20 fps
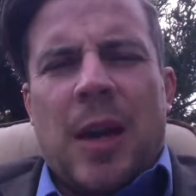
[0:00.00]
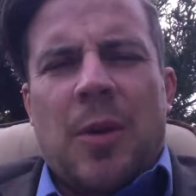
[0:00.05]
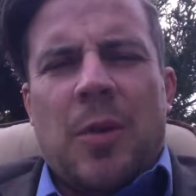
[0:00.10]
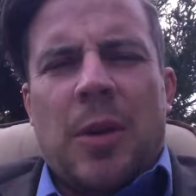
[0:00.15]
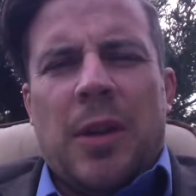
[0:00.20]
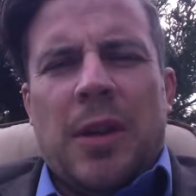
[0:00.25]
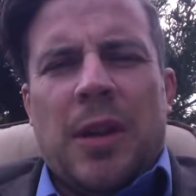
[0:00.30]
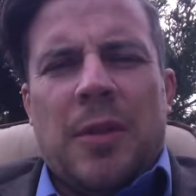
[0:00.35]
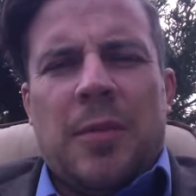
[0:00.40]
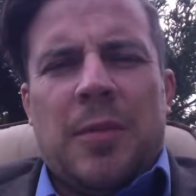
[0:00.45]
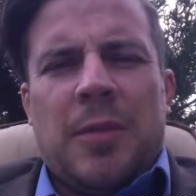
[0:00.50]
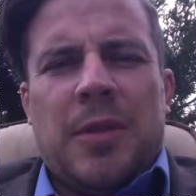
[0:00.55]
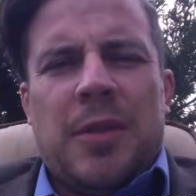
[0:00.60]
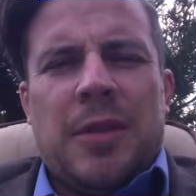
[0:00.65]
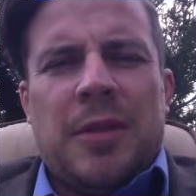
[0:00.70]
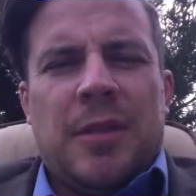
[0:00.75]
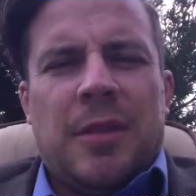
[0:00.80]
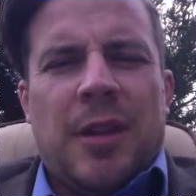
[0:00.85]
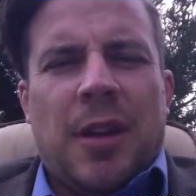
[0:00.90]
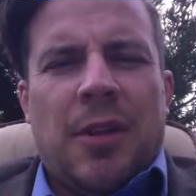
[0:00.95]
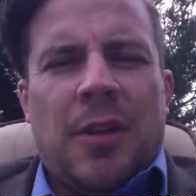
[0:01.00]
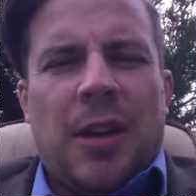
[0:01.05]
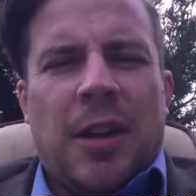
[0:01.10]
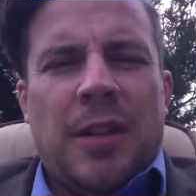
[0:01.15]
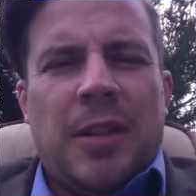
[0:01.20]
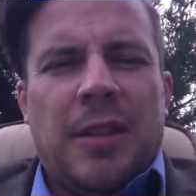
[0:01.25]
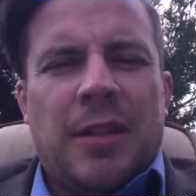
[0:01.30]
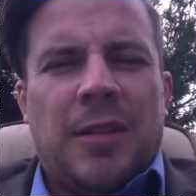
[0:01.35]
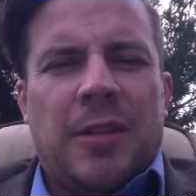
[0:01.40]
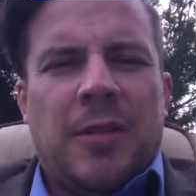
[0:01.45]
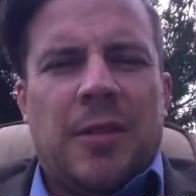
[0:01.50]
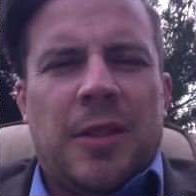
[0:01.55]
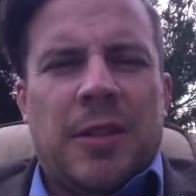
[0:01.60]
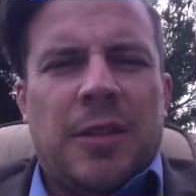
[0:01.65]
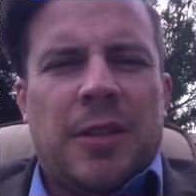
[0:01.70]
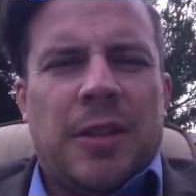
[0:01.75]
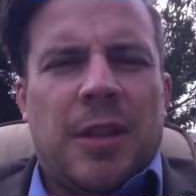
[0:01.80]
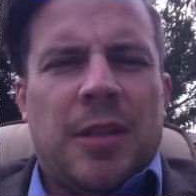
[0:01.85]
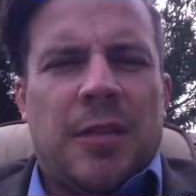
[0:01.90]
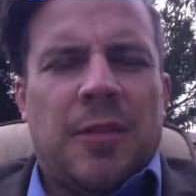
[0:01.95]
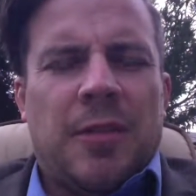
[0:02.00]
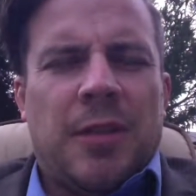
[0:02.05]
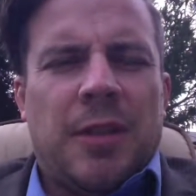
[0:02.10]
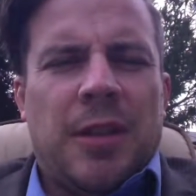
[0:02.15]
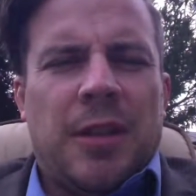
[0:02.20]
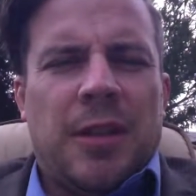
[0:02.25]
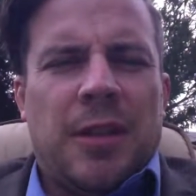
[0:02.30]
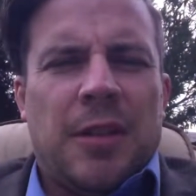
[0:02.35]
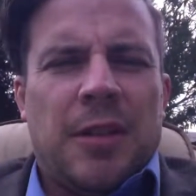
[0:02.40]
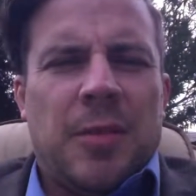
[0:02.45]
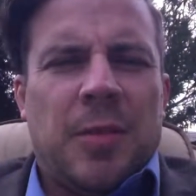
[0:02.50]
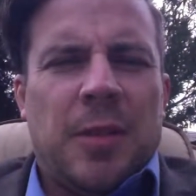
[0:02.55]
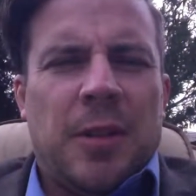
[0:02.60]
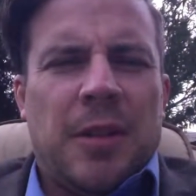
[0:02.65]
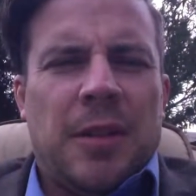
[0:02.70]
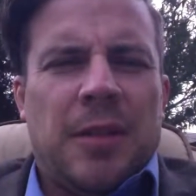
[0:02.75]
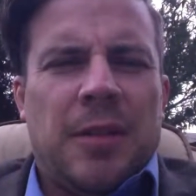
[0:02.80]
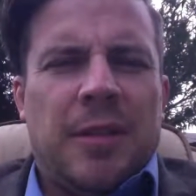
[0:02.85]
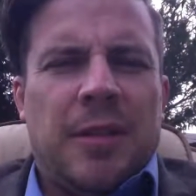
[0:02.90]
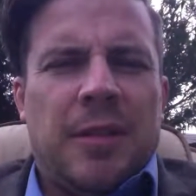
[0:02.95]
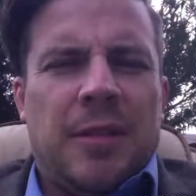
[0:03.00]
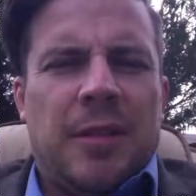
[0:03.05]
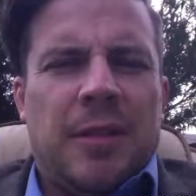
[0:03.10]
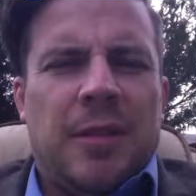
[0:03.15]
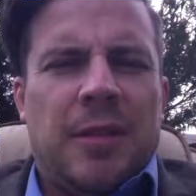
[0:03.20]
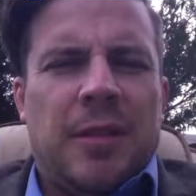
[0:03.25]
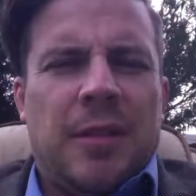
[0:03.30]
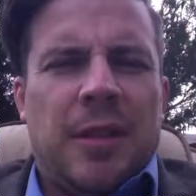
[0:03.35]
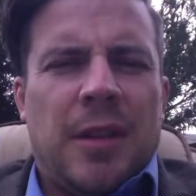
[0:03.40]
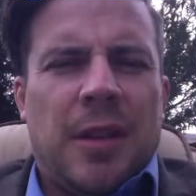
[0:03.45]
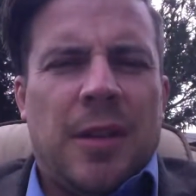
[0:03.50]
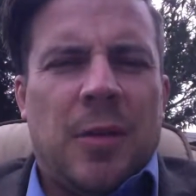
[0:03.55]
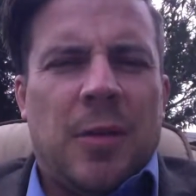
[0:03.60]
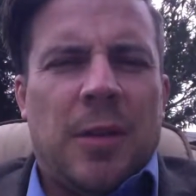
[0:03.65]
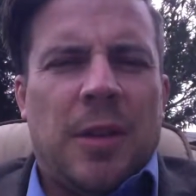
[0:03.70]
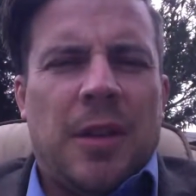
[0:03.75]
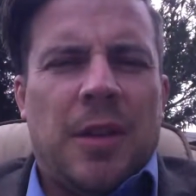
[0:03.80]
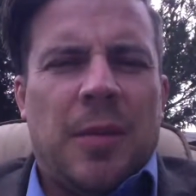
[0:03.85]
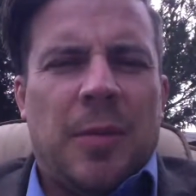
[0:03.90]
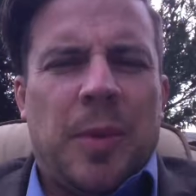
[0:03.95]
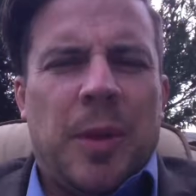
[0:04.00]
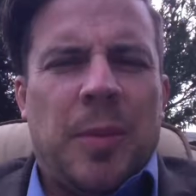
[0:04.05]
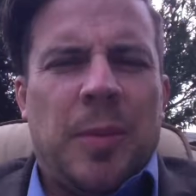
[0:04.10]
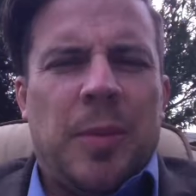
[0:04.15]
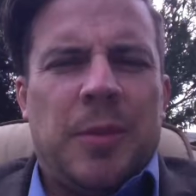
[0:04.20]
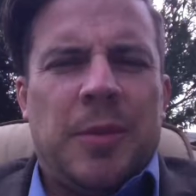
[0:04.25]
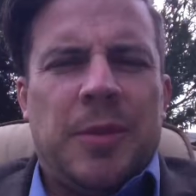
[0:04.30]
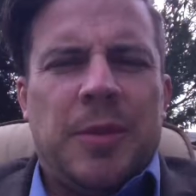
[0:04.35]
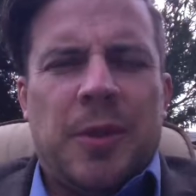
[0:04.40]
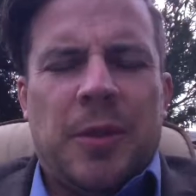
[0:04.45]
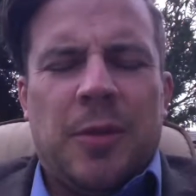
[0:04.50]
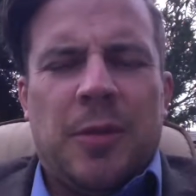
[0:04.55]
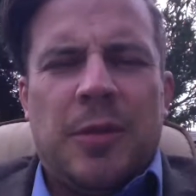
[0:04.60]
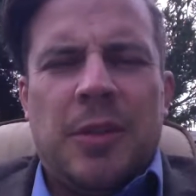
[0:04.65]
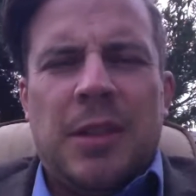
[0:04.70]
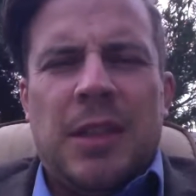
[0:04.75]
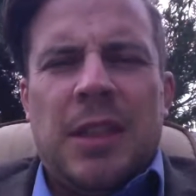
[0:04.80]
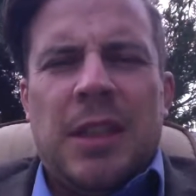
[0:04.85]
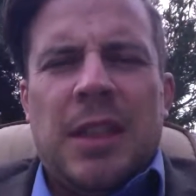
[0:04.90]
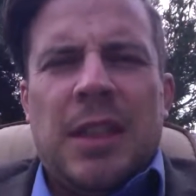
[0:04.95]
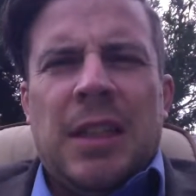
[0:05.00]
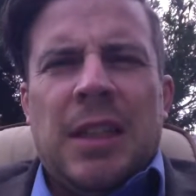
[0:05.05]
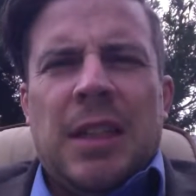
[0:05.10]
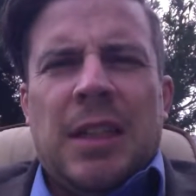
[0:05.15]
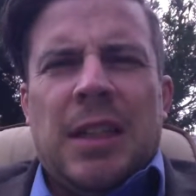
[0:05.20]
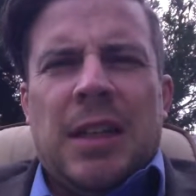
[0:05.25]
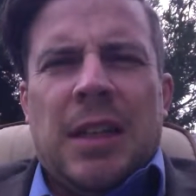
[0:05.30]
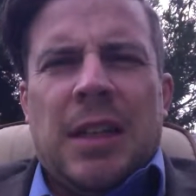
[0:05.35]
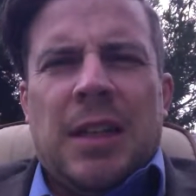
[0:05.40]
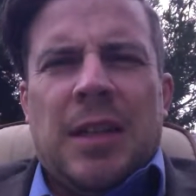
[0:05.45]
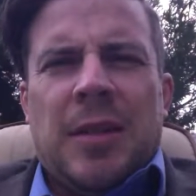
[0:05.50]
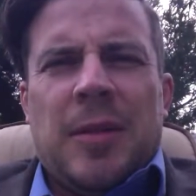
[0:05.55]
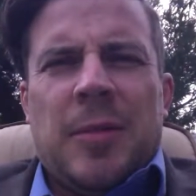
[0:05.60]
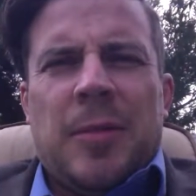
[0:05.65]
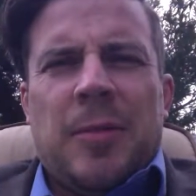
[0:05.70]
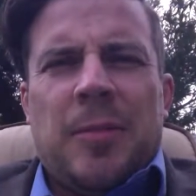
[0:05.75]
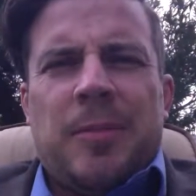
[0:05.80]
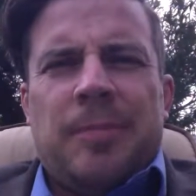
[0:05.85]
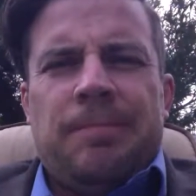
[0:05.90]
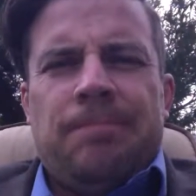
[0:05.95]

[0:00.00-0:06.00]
we come to our ideas of ourselves and our experiences with other people. So Um,